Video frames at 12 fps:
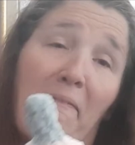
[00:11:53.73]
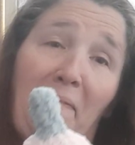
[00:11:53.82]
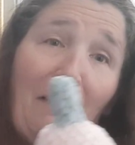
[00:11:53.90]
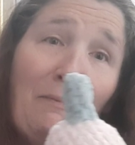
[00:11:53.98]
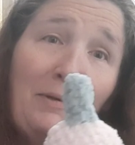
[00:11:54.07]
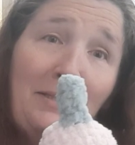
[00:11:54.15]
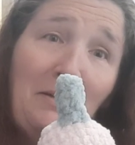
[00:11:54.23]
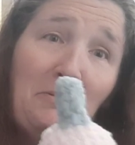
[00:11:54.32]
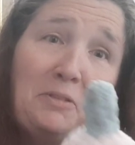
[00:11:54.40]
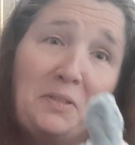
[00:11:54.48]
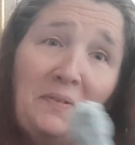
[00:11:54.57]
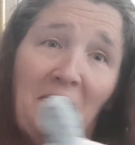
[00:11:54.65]
That worked out
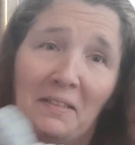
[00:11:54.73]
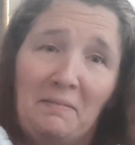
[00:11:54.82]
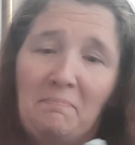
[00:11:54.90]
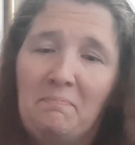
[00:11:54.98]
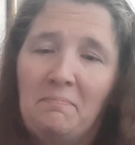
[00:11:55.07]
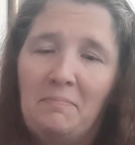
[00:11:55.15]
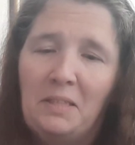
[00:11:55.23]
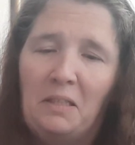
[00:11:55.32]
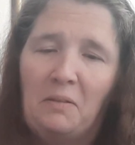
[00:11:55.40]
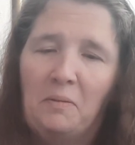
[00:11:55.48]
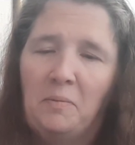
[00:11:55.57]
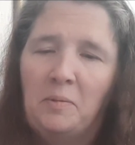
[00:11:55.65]
just fine. So
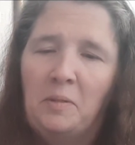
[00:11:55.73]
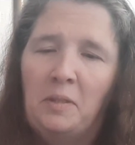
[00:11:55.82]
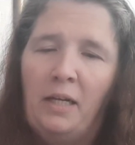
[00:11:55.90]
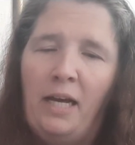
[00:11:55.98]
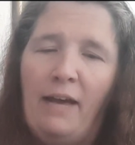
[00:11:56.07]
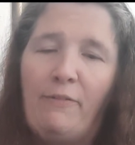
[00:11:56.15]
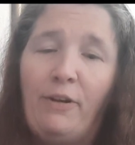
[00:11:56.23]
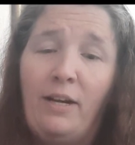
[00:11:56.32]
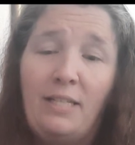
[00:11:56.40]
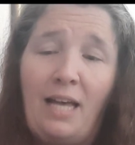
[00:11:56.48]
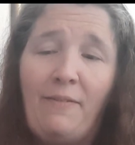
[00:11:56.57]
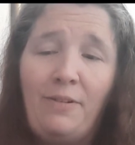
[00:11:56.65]
if you
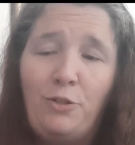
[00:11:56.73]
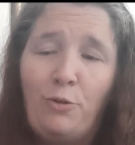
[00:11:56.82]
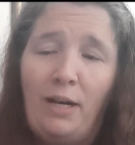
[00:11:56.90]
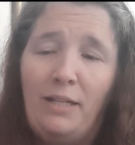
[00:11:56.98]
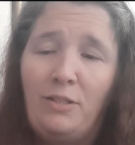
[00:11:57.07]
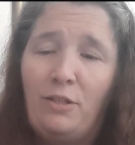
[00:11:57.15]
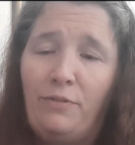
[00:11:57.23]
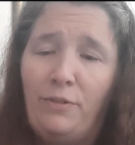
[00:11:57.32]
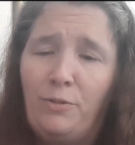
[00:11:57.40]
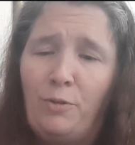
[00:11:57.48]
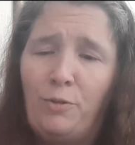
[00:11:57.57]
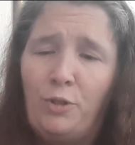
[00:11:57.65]
guys haven't tried surface
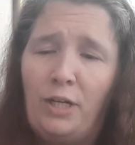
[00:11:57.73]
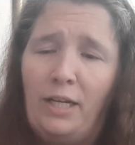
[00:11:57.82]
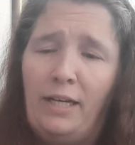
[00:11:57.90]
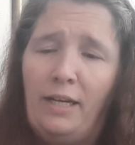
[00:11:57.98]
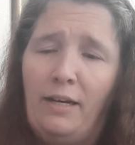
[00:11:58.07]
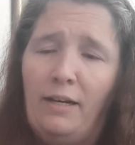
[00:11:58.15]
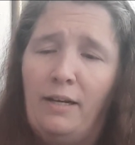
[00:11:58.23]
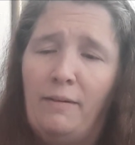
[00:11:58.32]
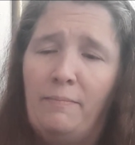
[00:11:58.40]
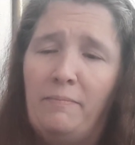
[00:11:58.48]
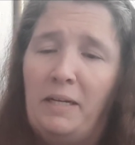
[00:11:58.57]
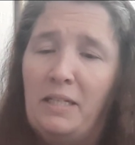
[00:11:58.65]
crochet,
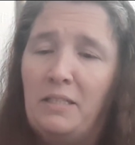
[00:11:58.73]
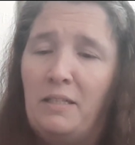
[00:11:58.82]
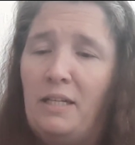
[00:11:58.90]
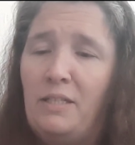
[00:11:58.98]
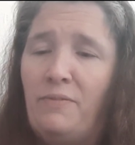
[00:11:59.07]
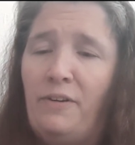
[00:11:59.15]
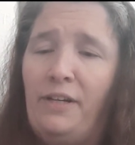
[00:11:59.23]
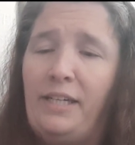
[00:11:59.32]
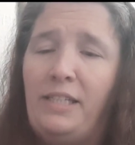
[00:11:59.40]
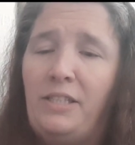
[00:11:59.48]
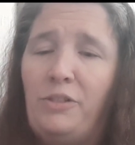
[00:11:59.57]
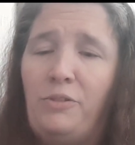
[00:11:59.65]
it's very easy.